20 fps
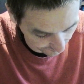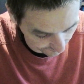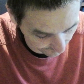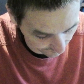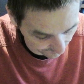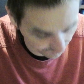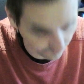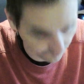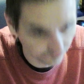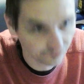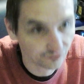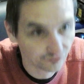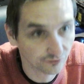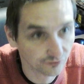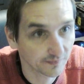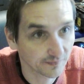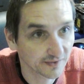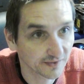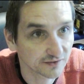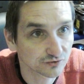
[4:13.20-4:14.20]
use your
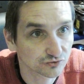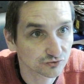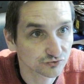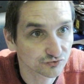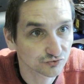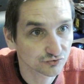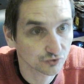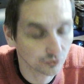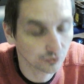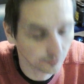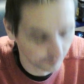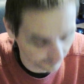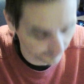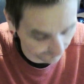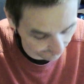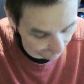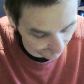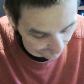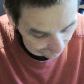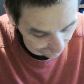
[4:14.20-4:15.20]
microscope and
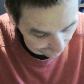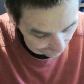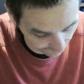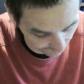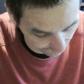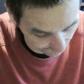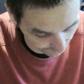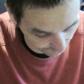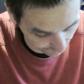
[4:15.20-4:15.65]
this to